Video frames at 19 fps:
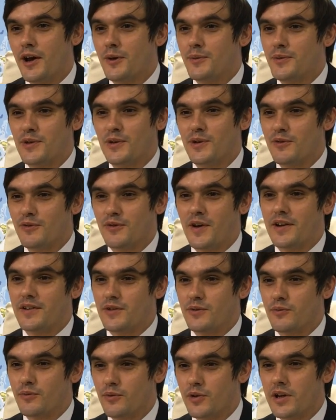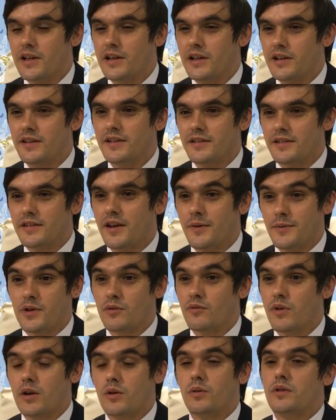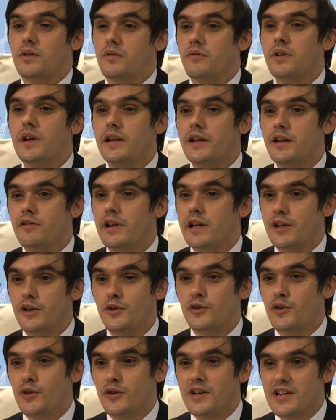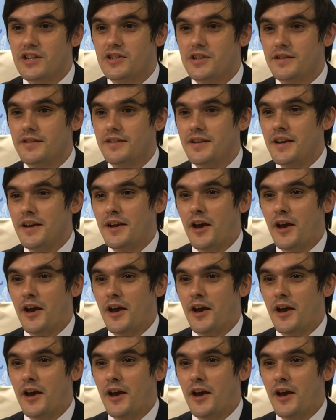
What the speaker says: So you can find some records in really, really good condition